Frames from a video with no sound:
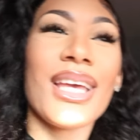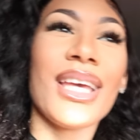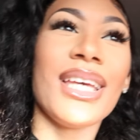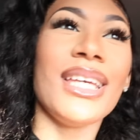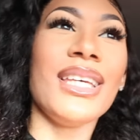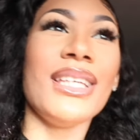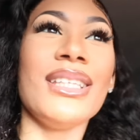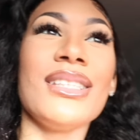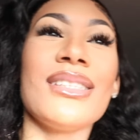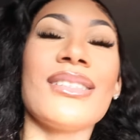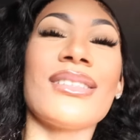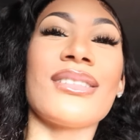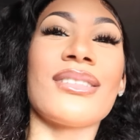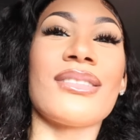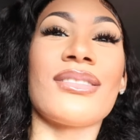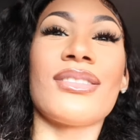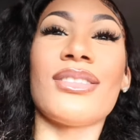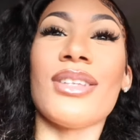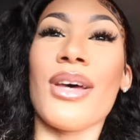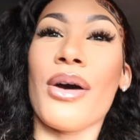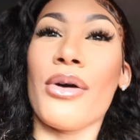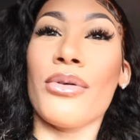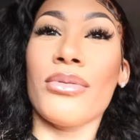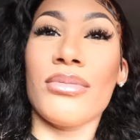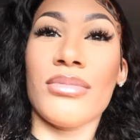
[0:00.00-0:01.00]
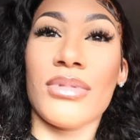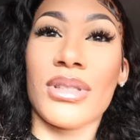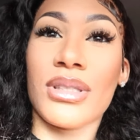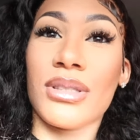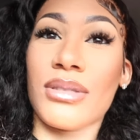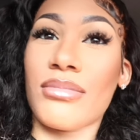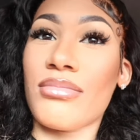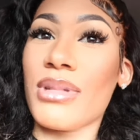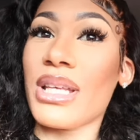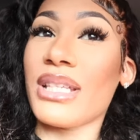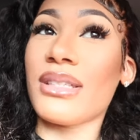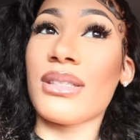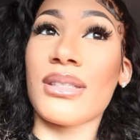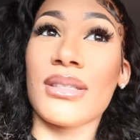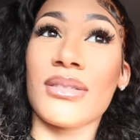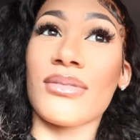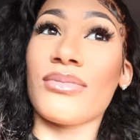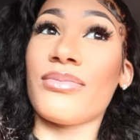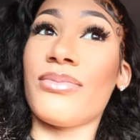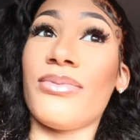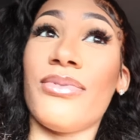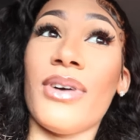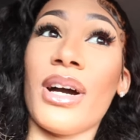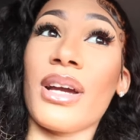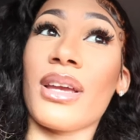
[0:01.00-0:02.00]
No. He's totes. It's
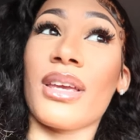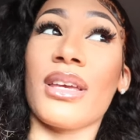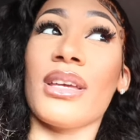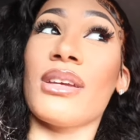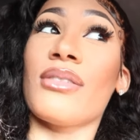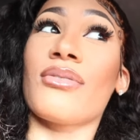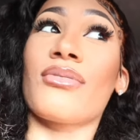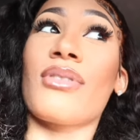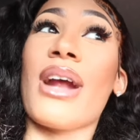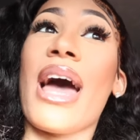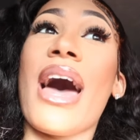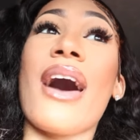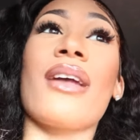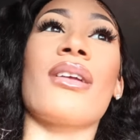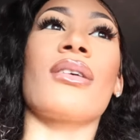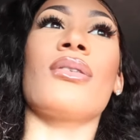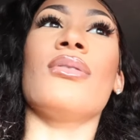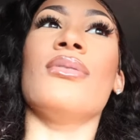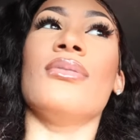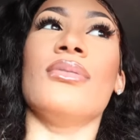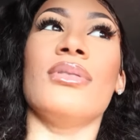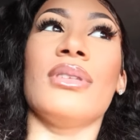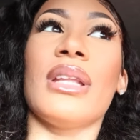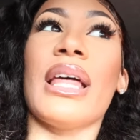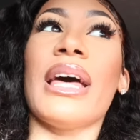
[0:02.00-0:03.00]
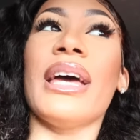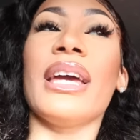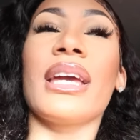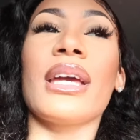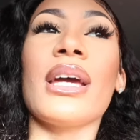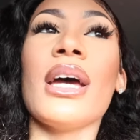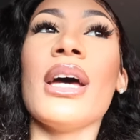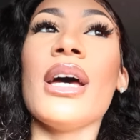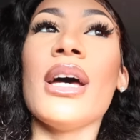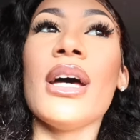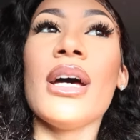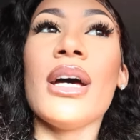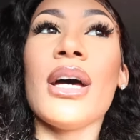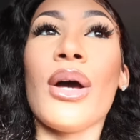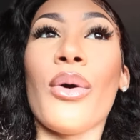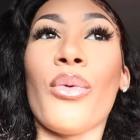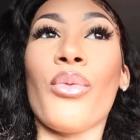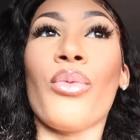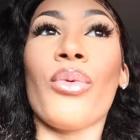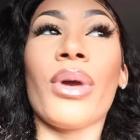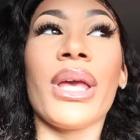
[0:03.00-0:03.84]
radical. Like, totes.